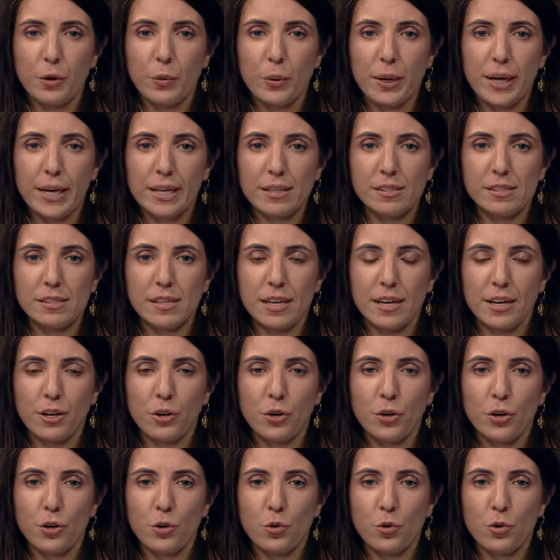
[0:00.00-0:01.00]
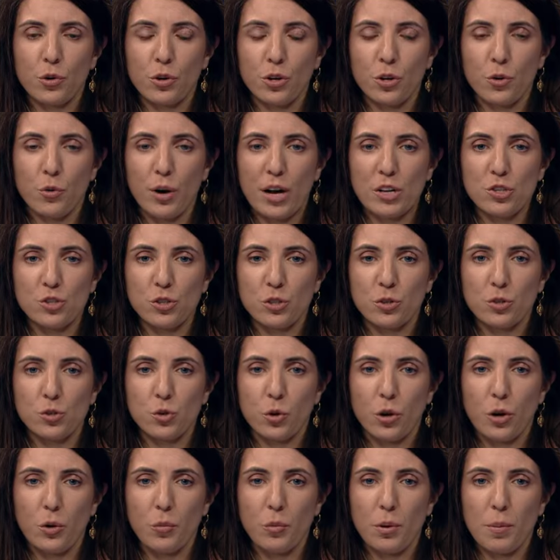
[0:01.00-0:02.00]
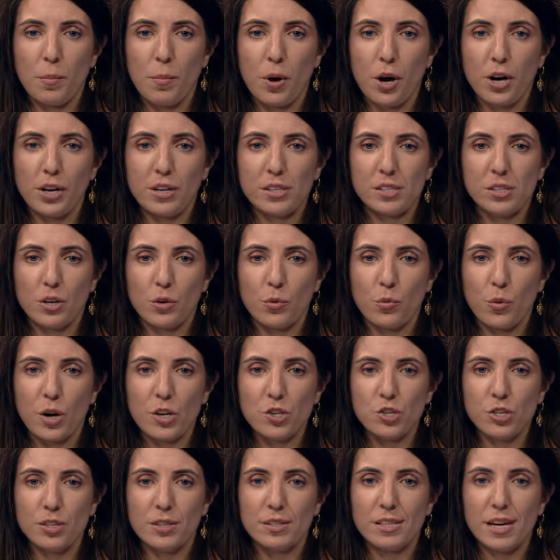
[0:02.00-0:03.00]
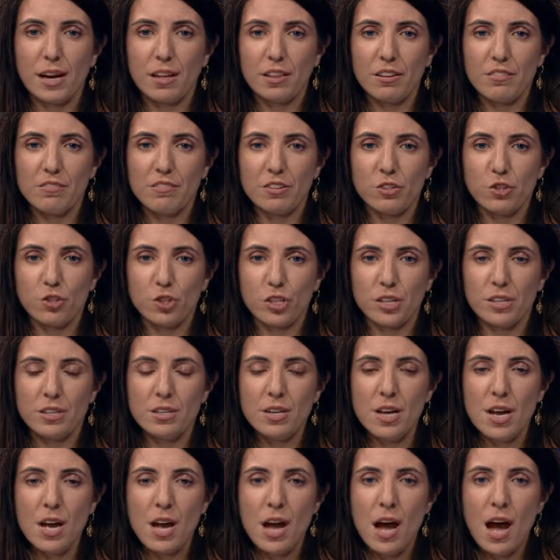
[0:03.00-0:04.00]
quick in sending her congratulatory remarks on Russian television.